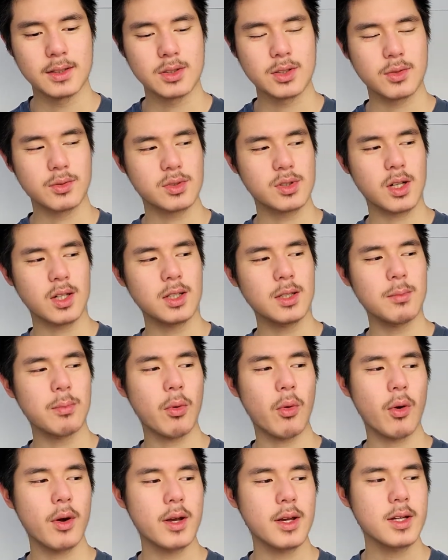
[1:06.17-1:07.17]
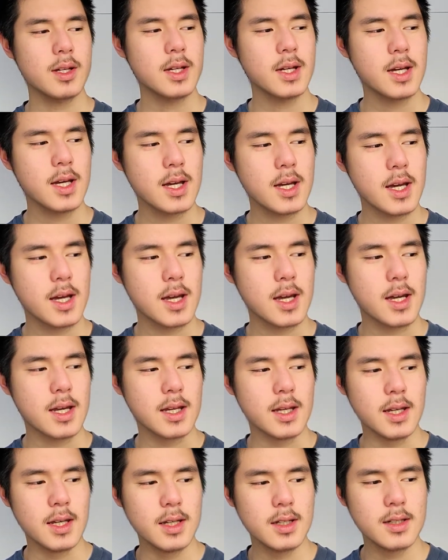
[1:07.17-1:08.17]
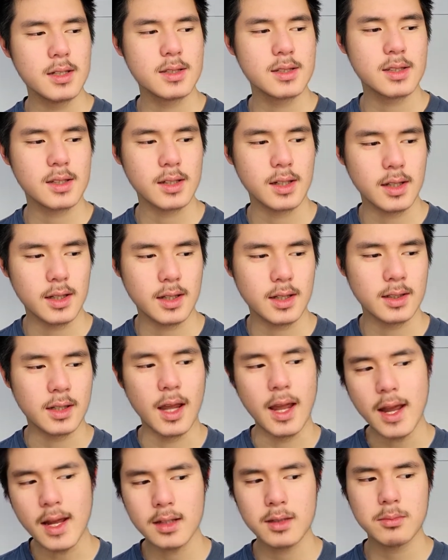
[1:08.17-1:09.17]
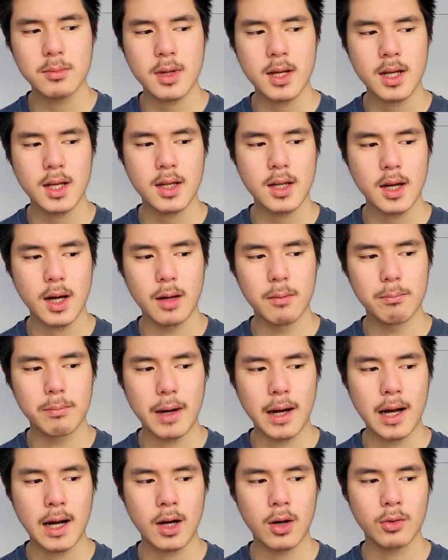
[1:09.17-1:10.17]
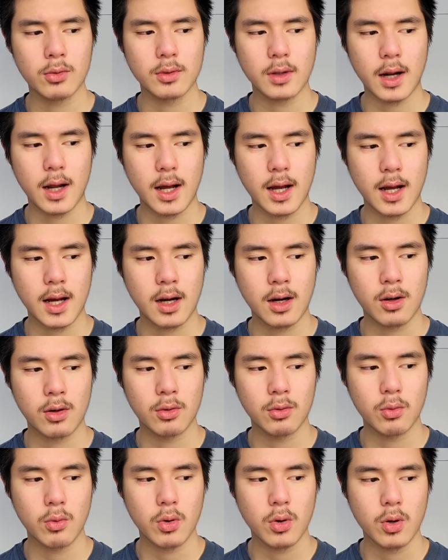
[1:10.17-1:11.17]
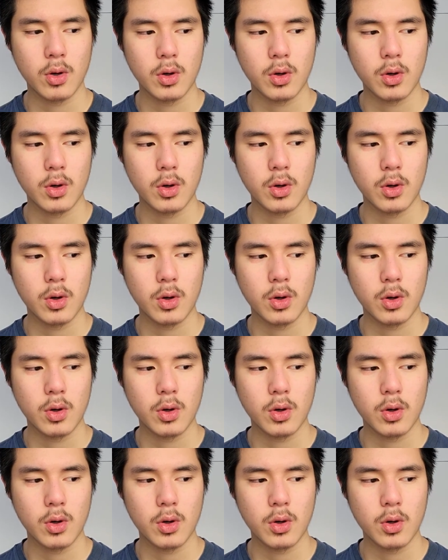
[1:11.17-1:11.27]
So Sonny Boy is an anime about how